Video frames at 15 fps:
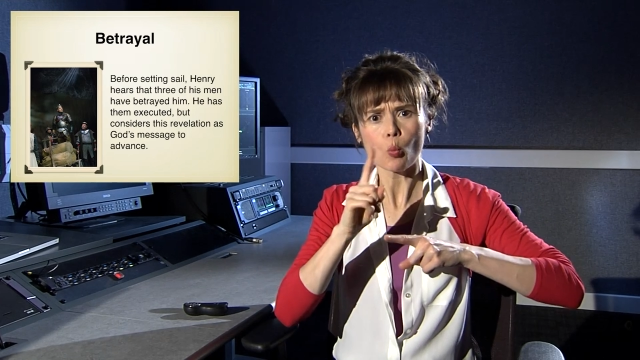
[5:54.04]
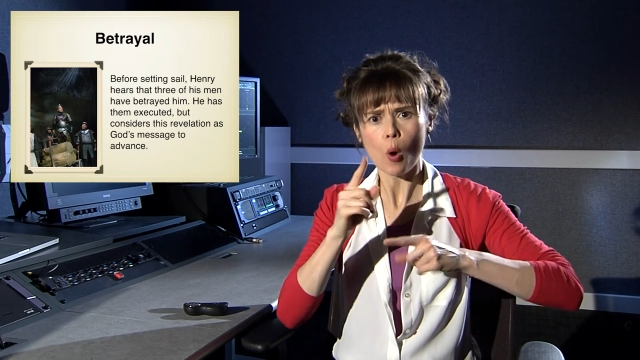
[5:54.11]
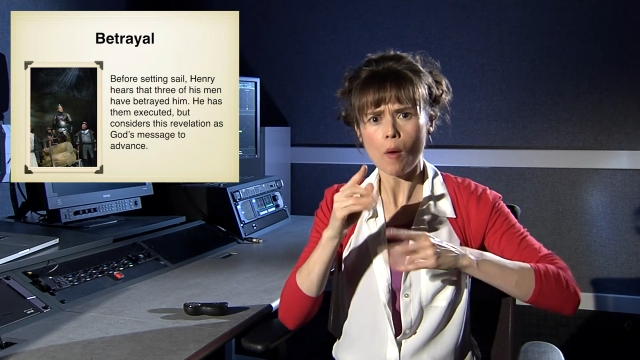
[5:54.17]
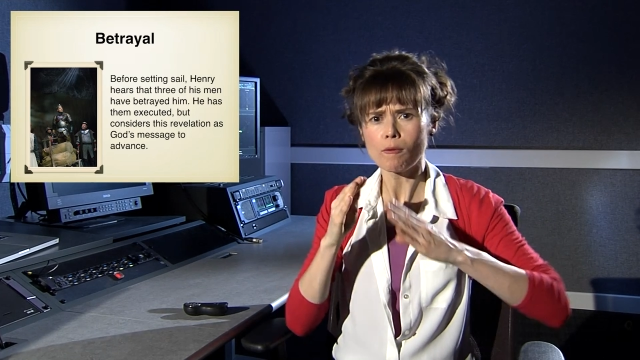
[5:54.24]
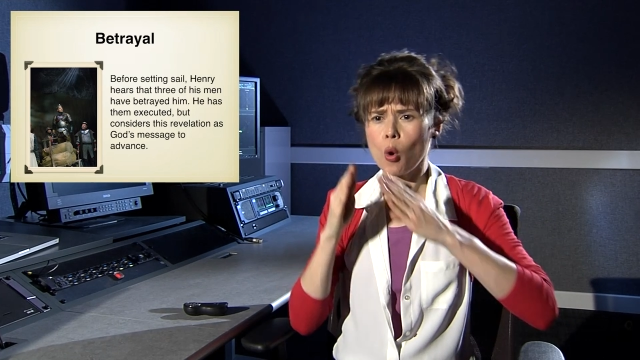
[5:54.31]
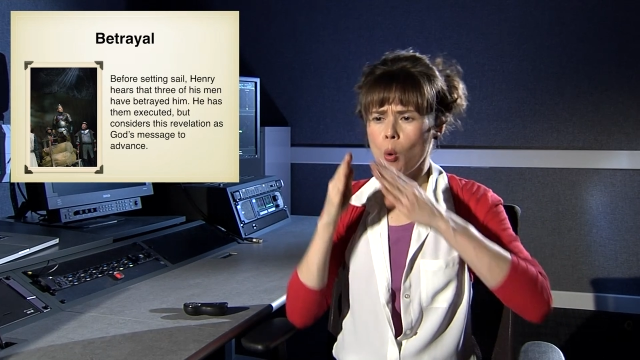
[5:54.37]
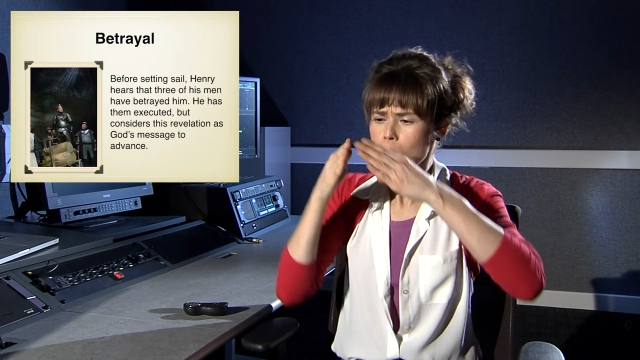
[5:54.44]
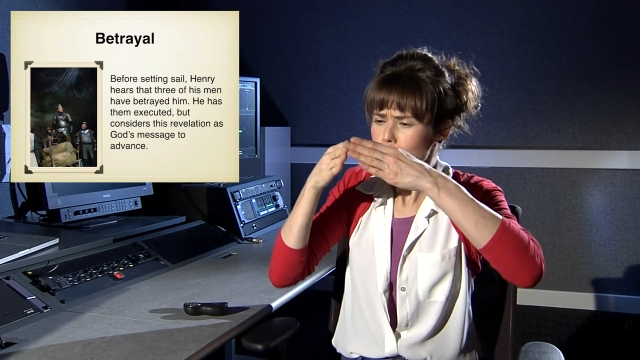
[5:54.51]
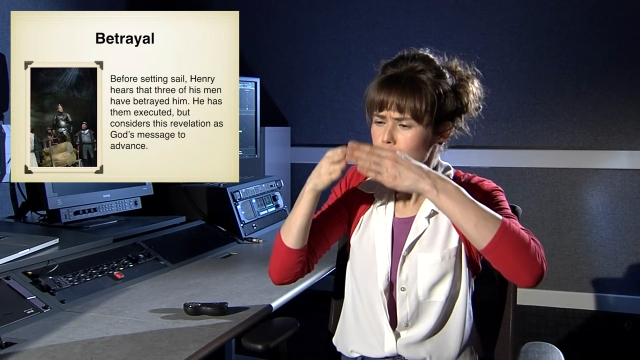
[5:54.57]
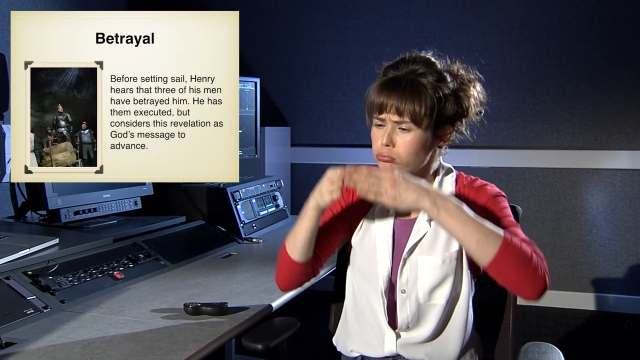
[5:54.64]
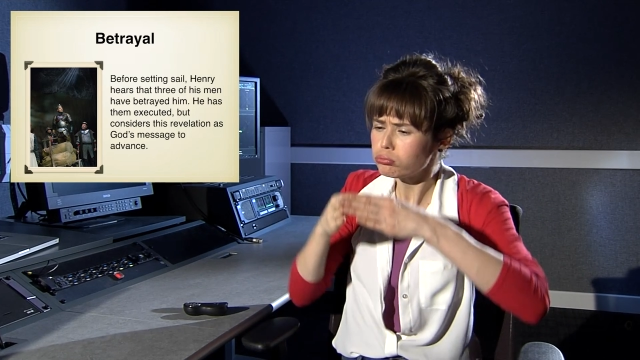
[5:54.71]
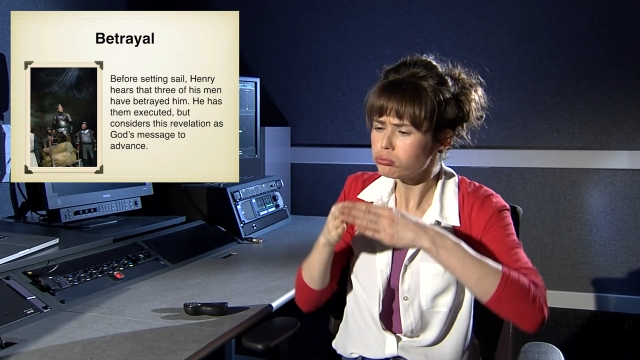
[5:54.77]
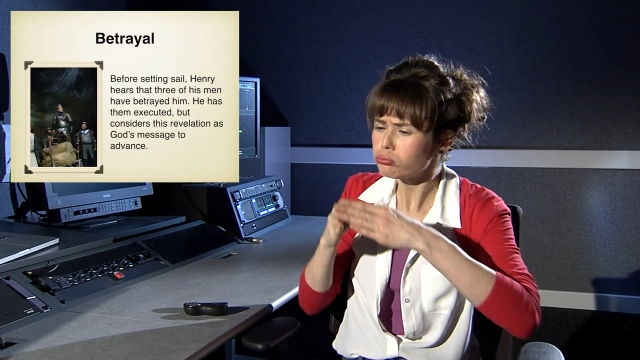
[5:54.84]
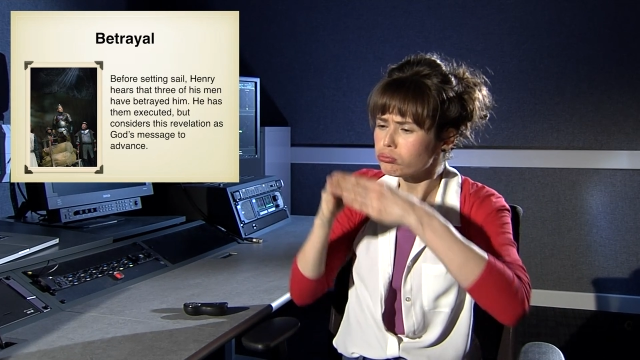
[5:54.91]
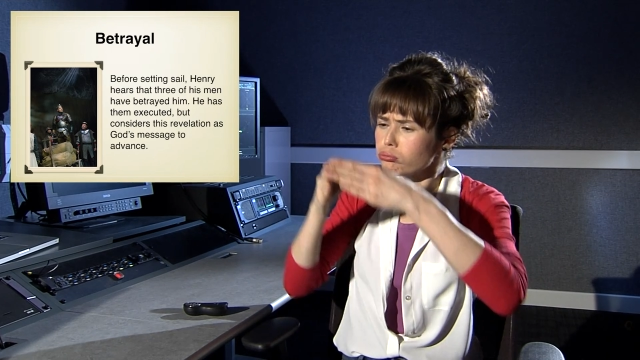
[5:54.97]
Henry
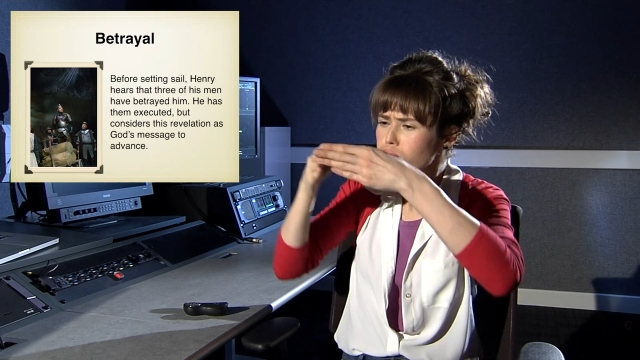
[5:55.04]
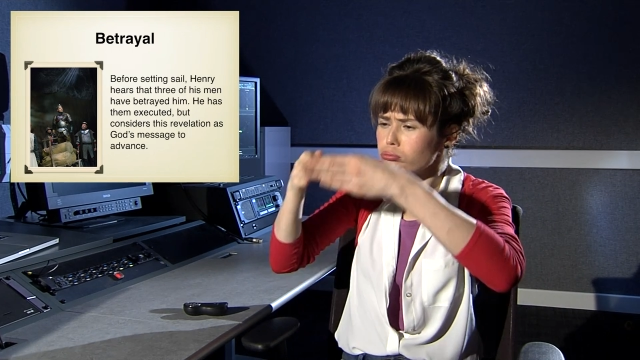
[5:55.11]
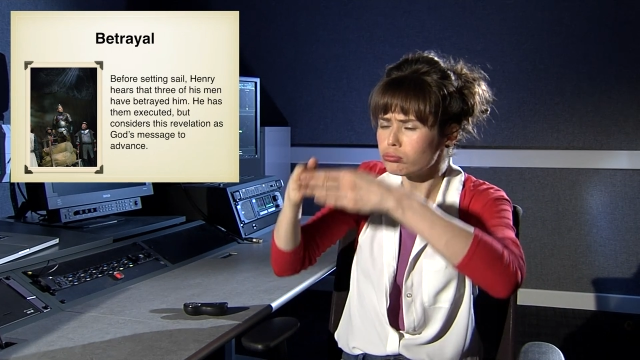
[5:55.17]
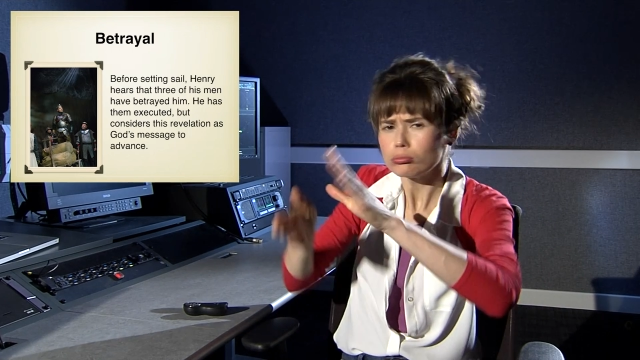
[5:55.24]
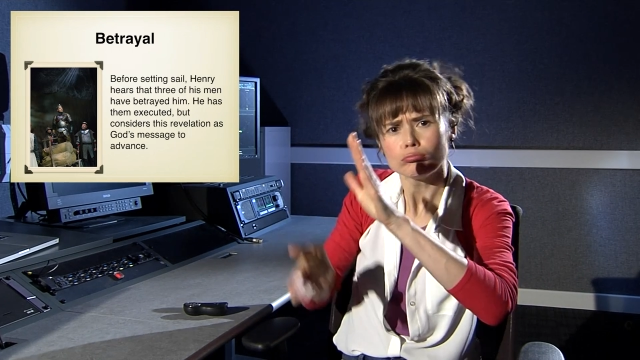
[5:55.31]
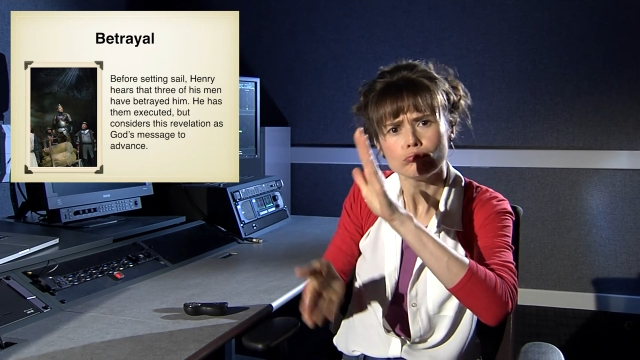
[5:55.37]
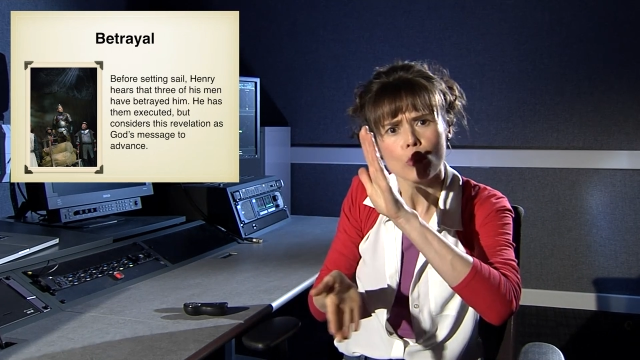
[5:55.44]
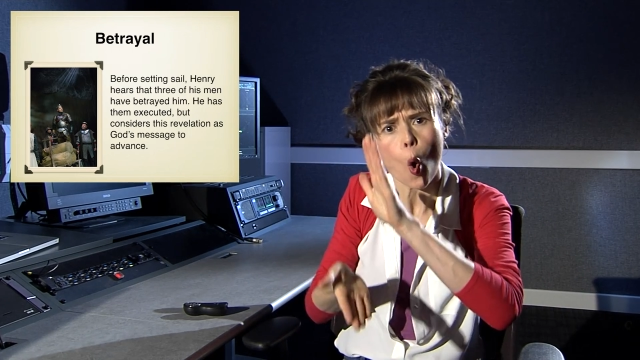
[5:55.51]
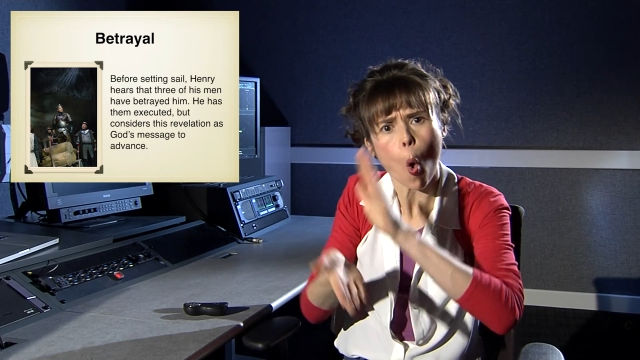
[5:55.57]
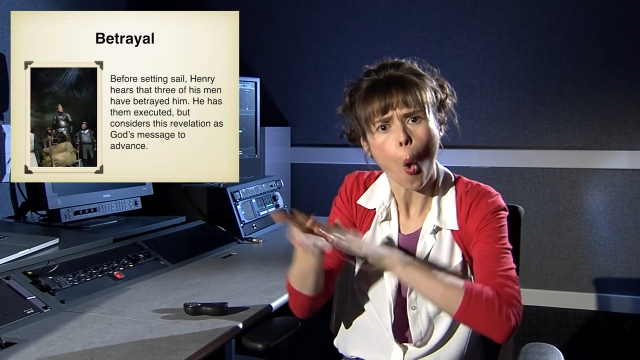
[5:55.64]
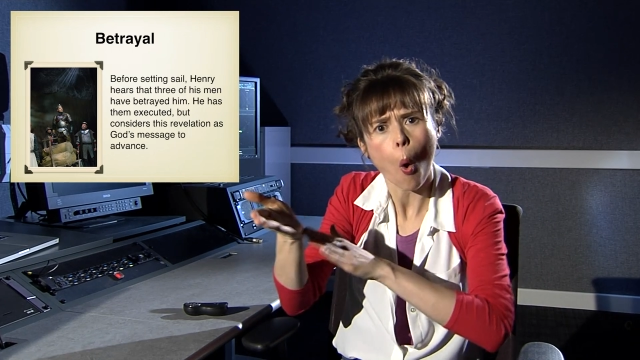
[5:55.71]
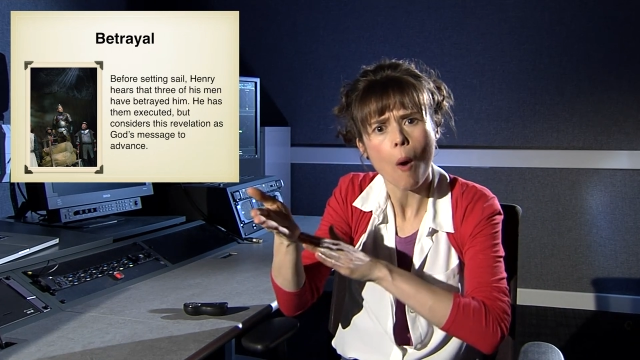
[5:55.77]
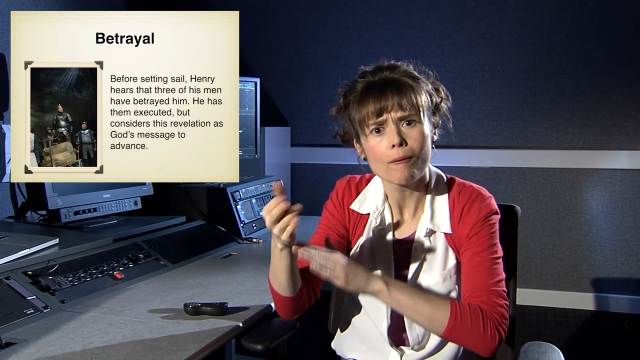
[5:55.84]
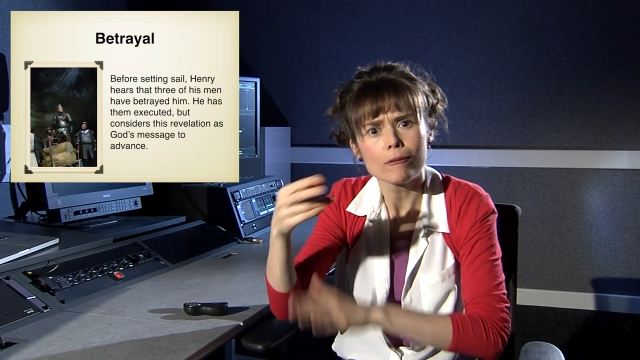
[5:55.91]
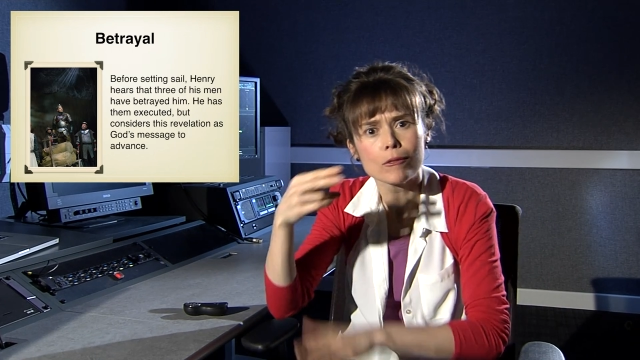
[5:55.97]
V is set,